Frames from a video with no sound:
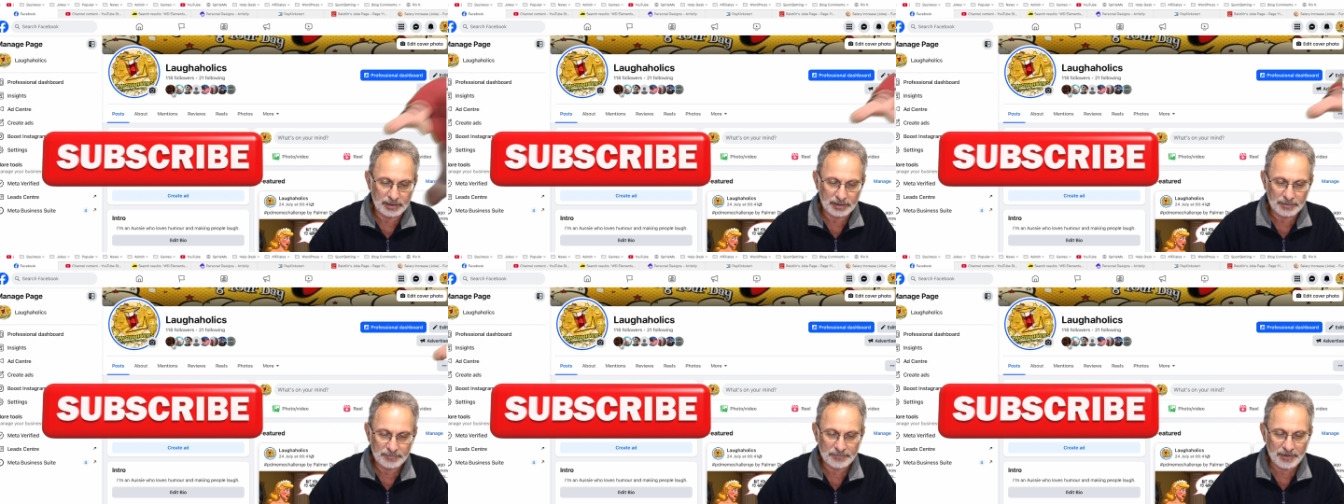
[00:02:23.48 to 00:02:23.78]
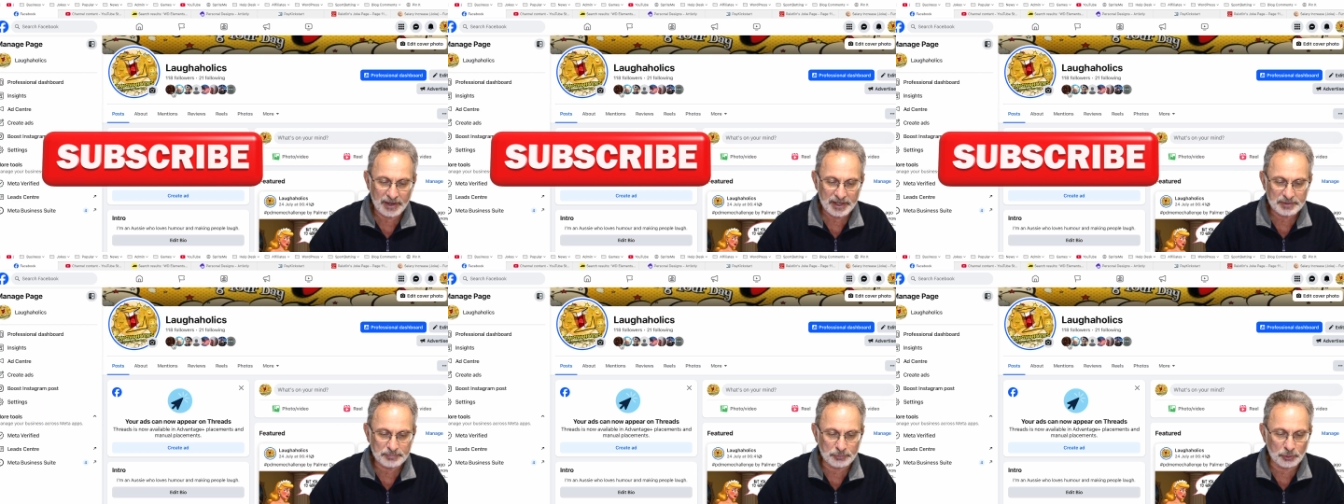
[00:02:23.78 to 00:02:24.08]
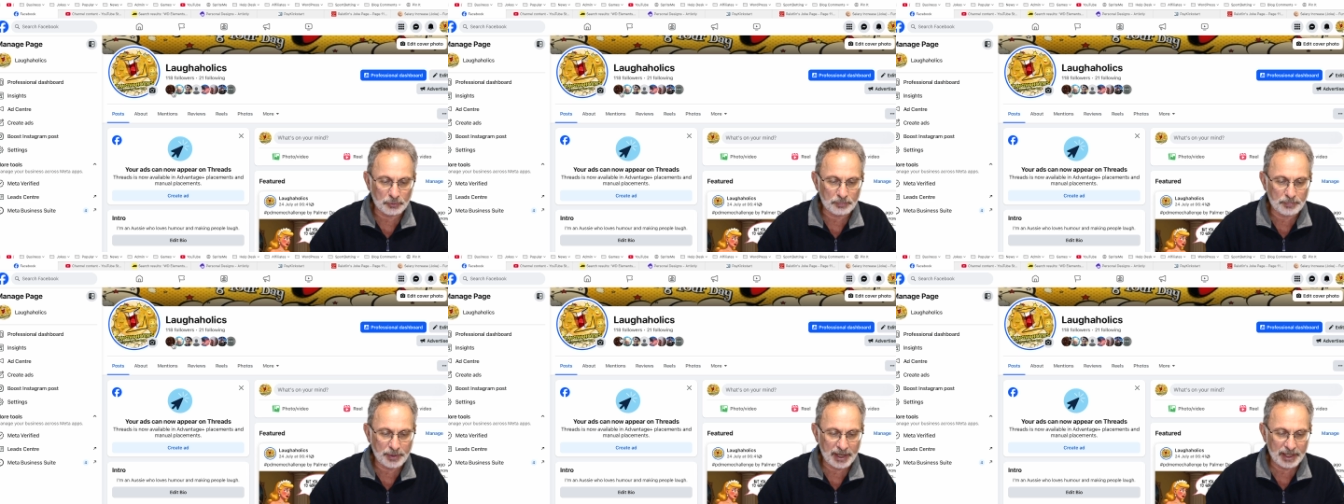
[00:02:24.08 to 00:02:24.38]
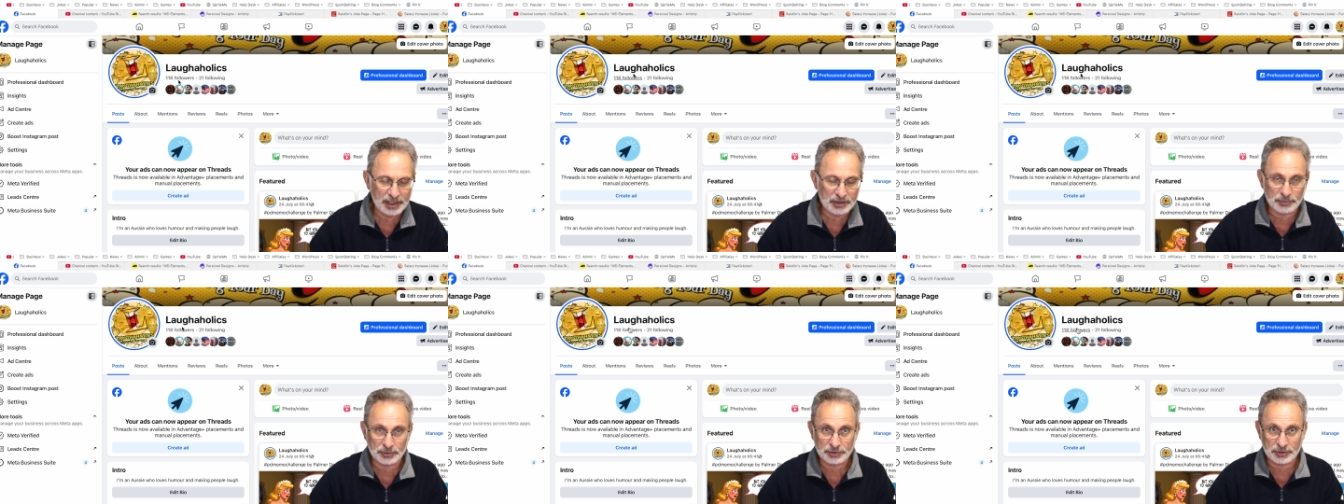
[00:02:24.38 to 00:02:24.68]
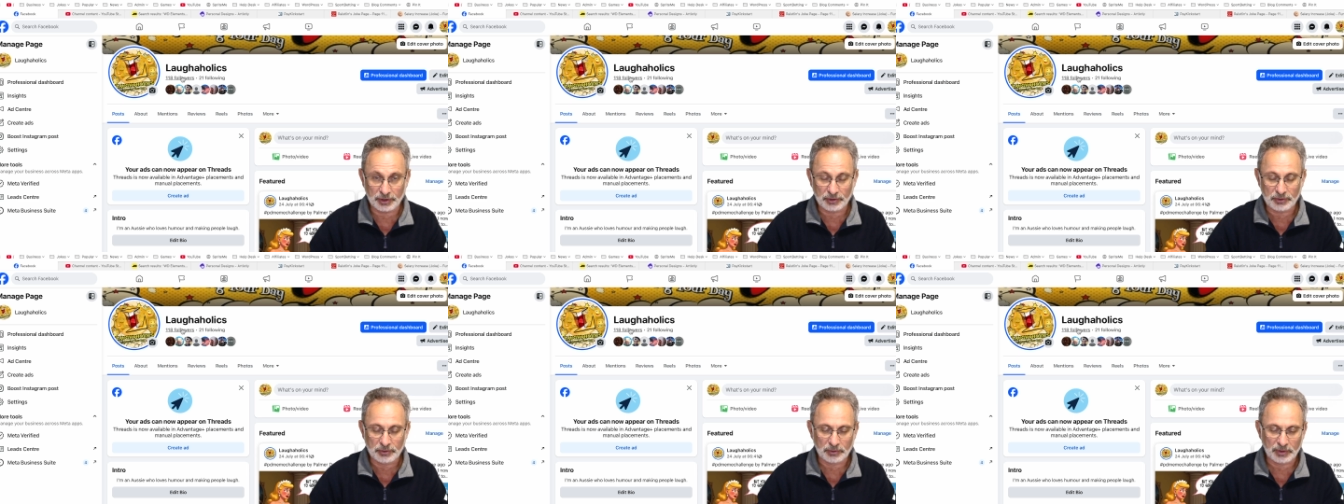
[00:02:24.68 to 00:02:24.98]
Facebook page, which
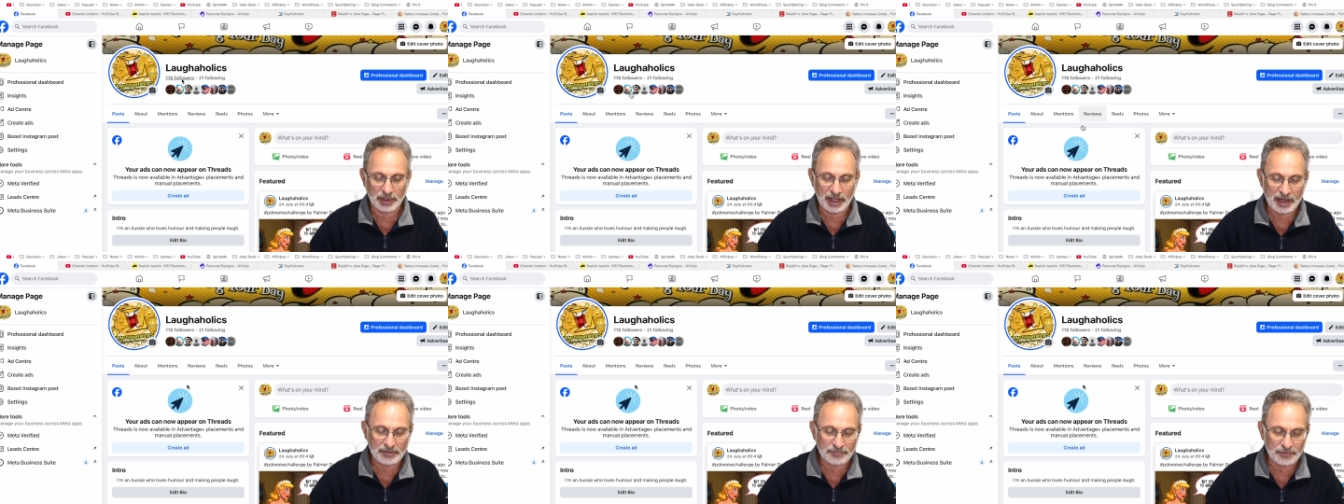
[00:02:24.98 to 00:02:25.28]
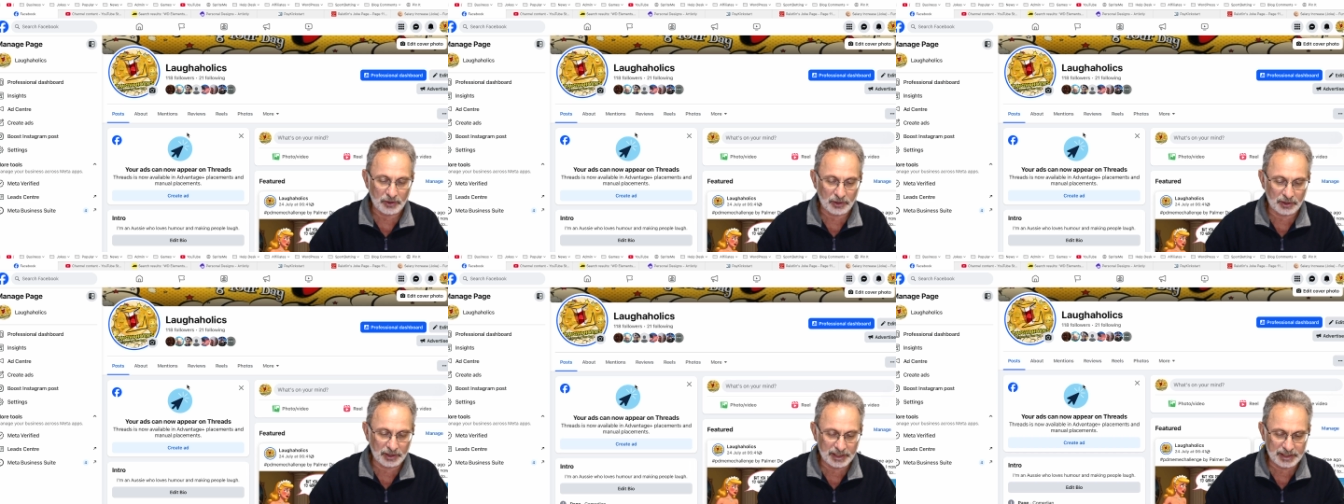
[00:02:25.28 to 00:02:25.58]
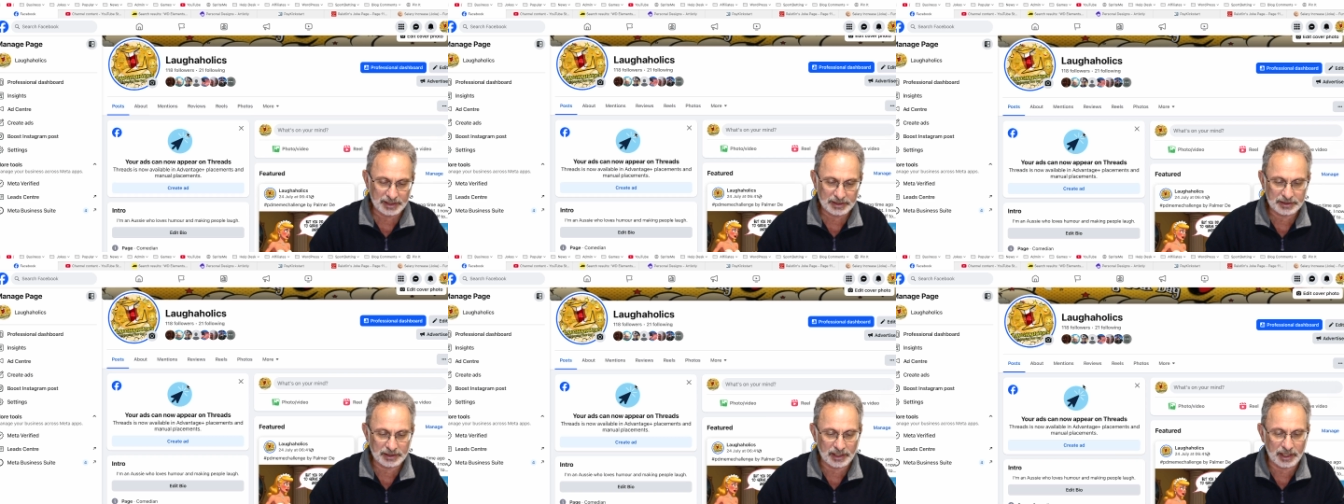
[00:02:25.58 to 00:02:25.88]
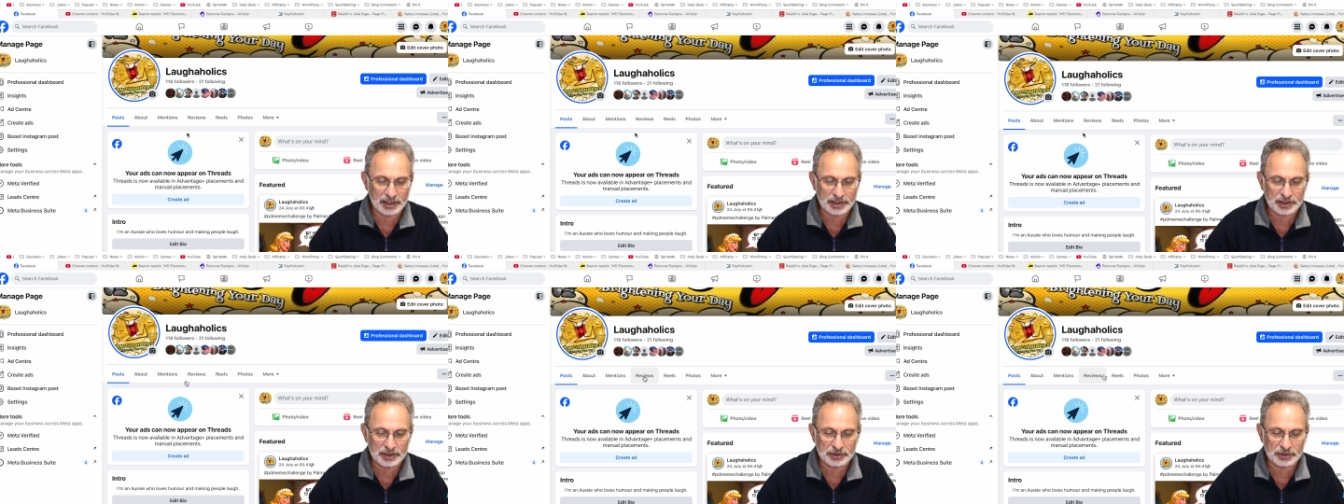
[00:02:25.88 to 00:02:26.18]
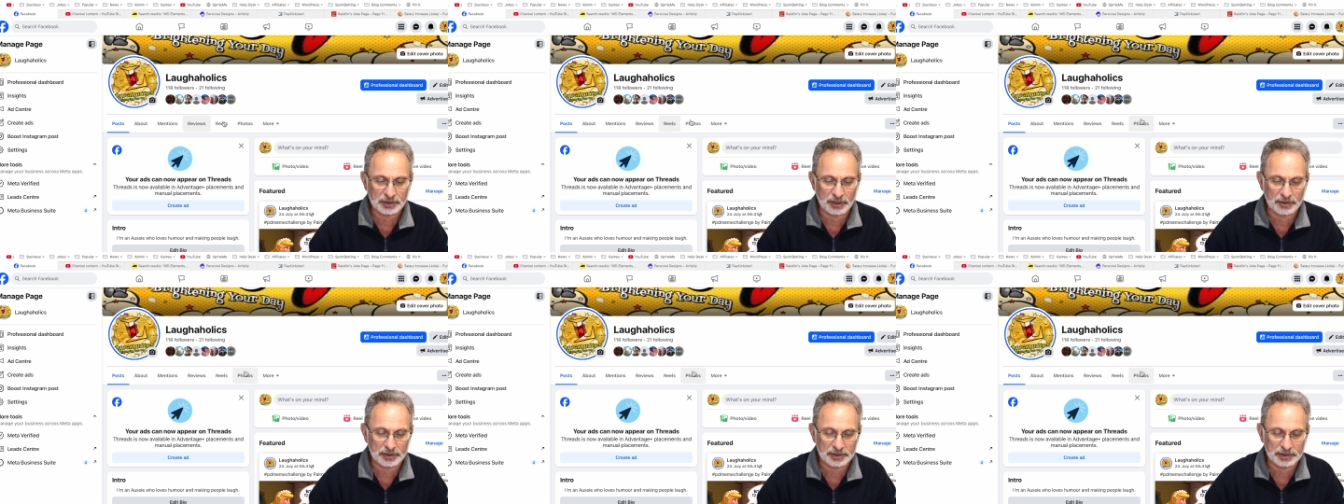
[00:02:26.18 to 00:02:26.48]
I call Laughaholics, and just
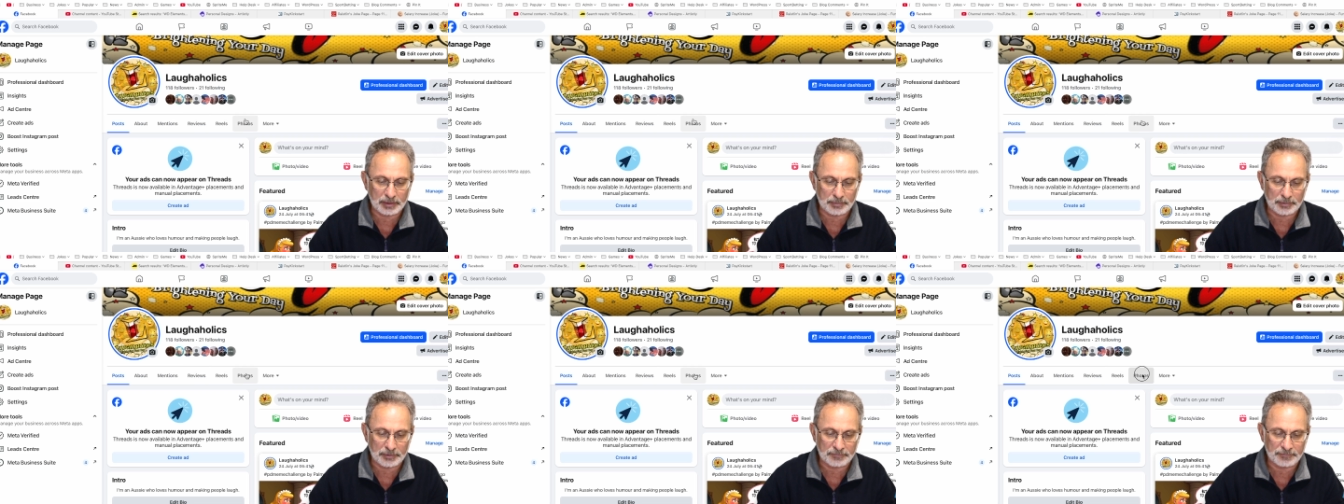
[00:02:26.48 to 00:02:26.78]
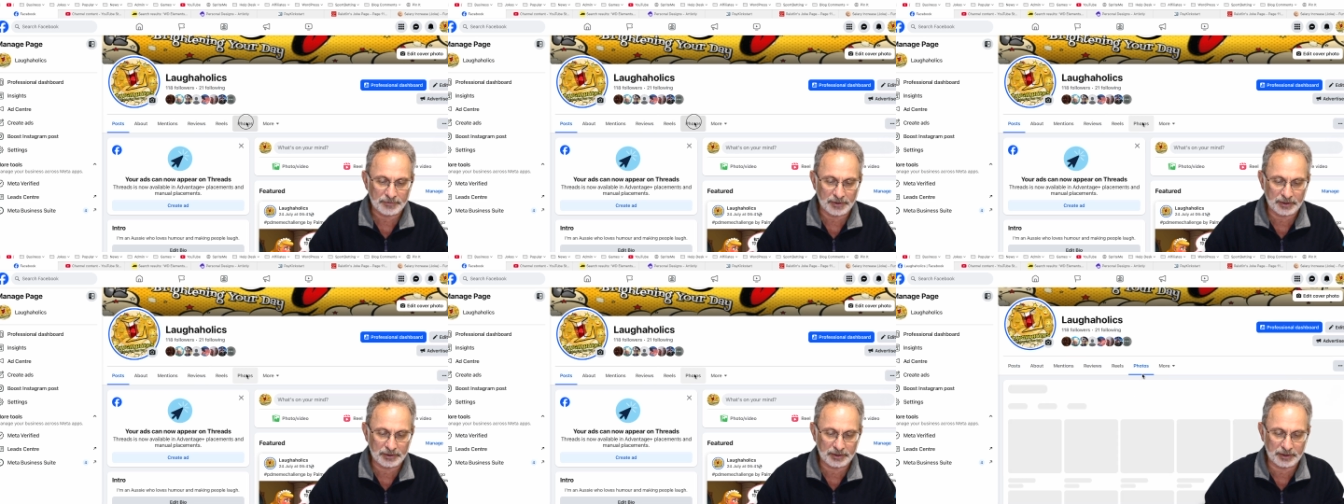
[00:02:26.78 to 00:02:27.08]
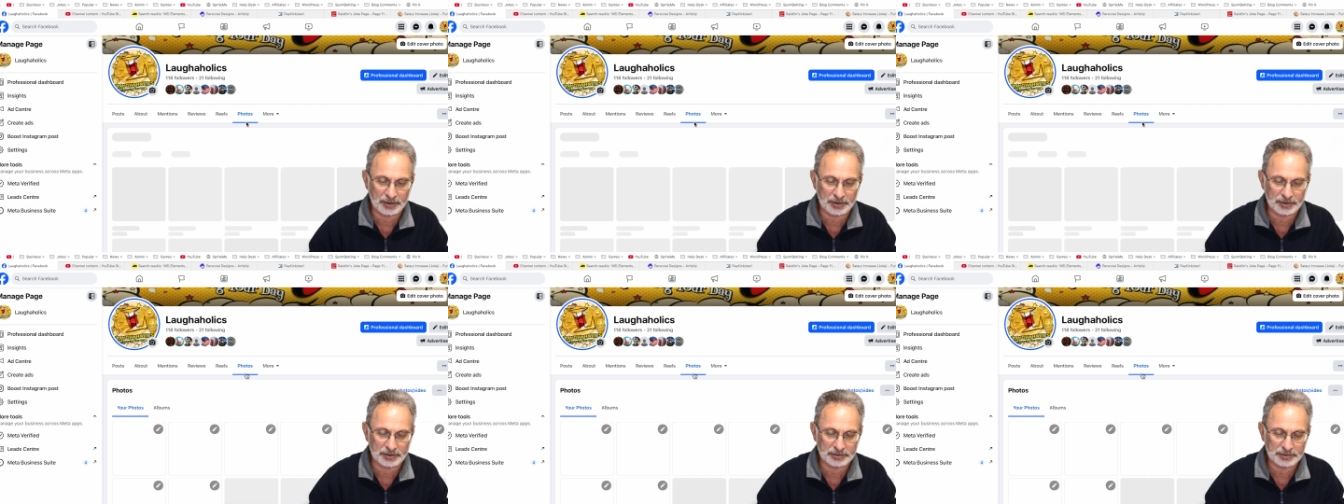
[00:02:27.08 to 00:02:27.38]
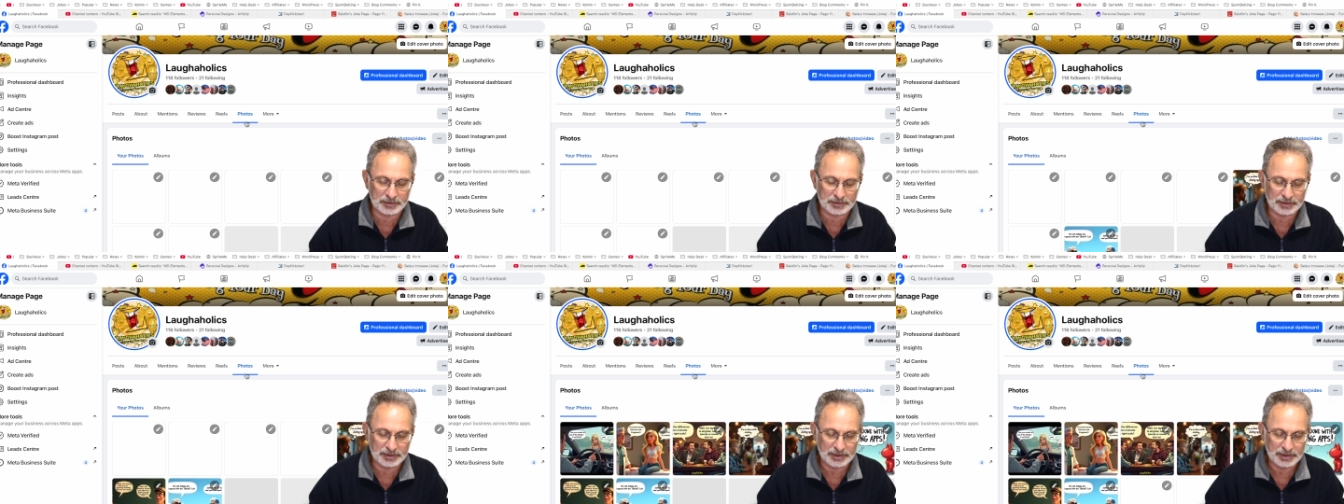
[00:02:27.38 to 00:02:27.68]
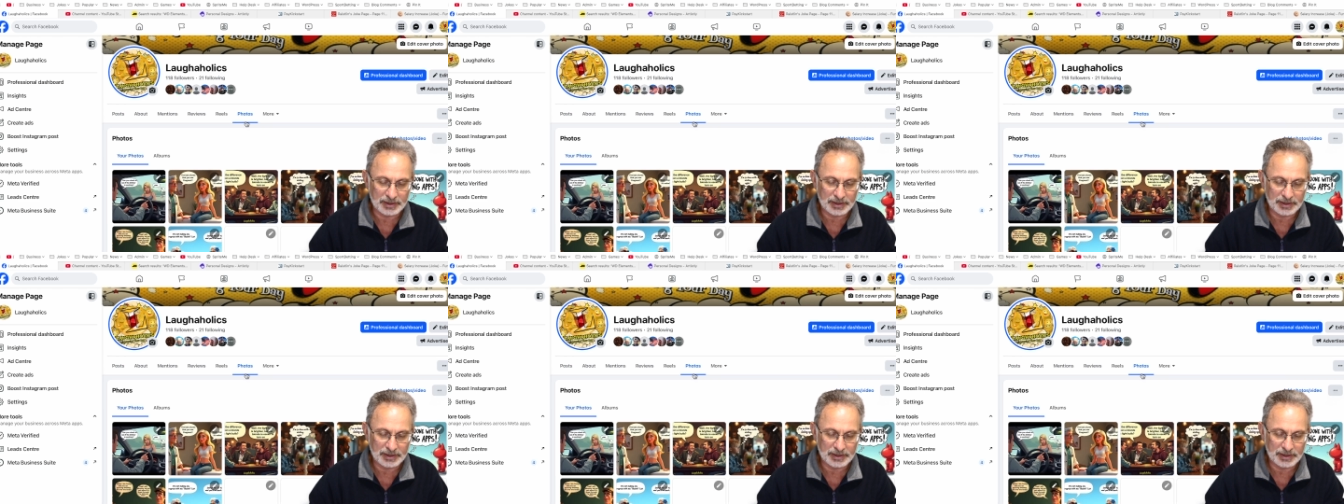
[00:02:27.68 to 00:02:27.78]
show you some of the photos,